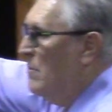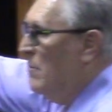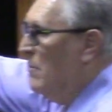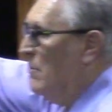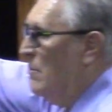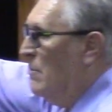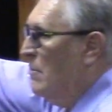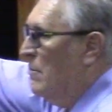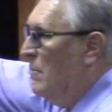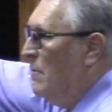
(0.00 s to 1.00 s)

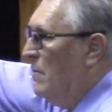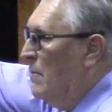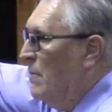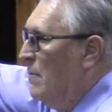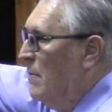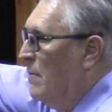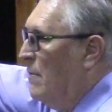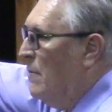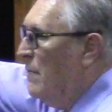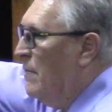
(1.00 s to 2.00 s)

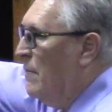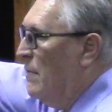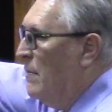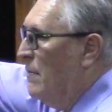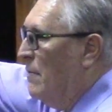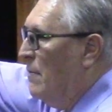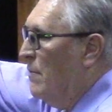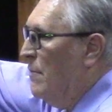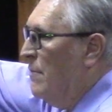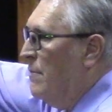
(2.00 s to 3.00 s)

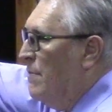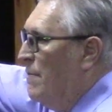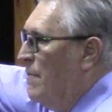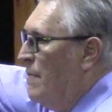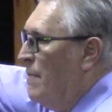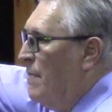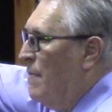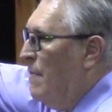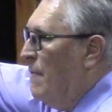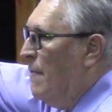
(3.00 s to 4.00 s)

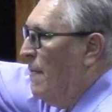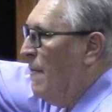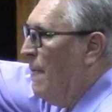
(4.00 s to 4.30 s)
[no speech]